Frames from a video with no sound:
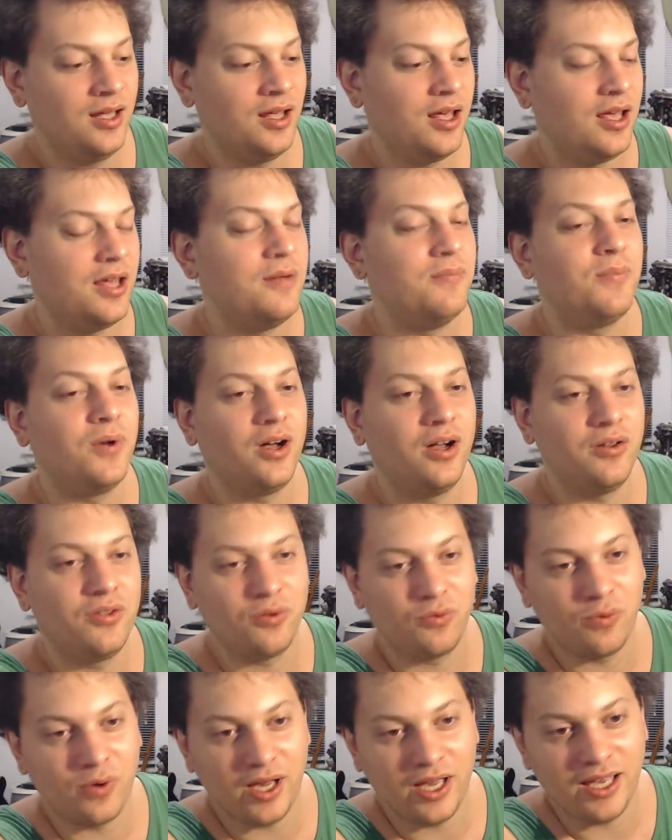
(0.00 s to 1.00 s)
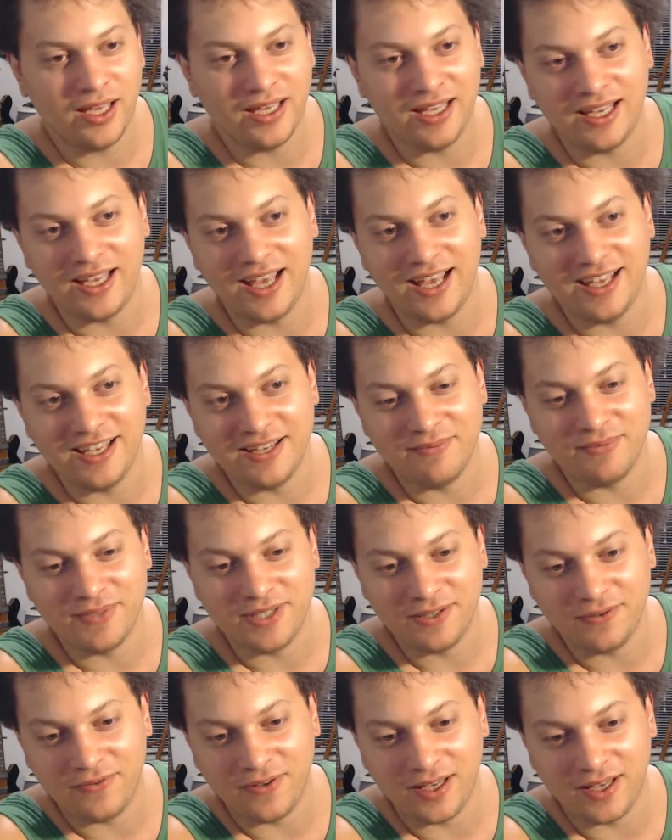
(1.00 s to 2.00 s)
And by the way,
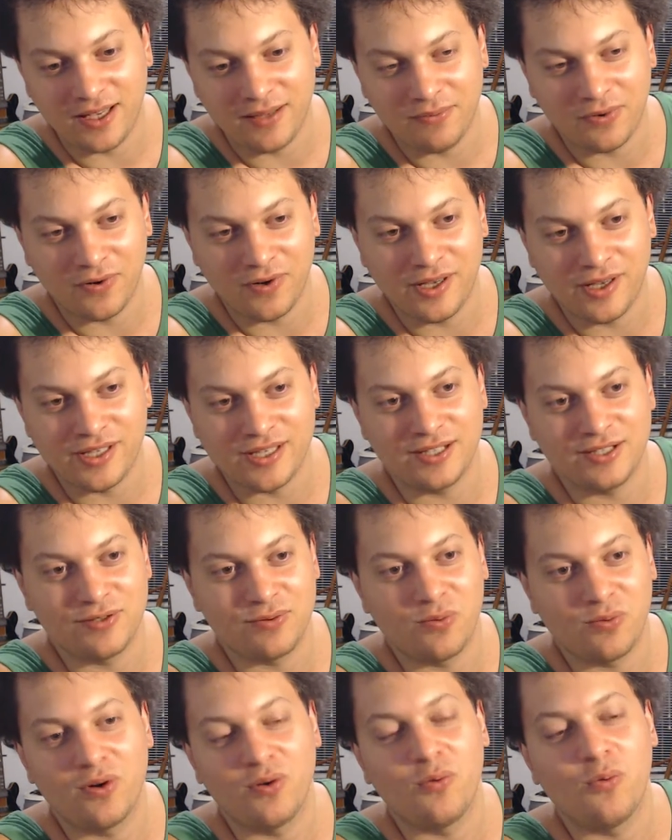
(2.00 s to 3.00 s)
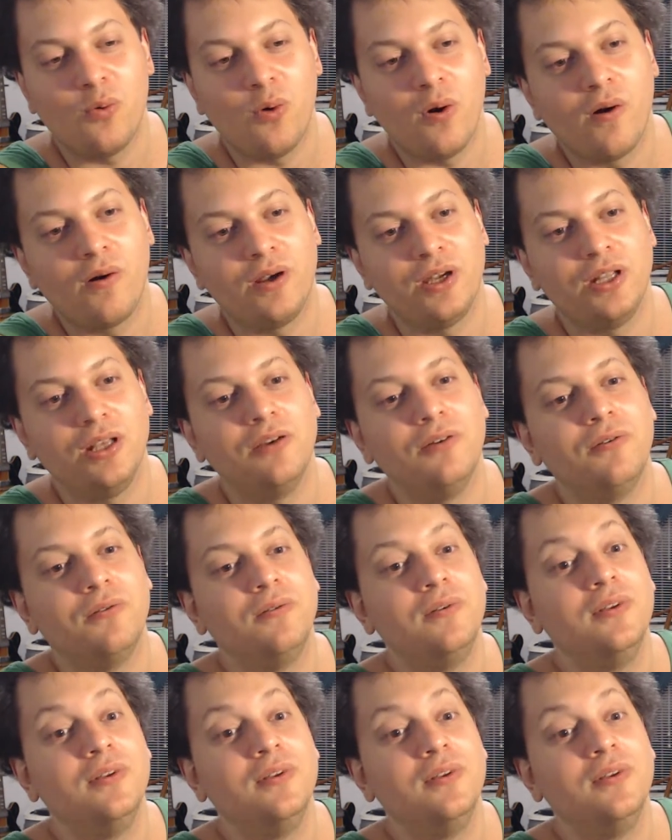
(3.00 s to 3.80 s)
AMD fanboys, I just want to warn you,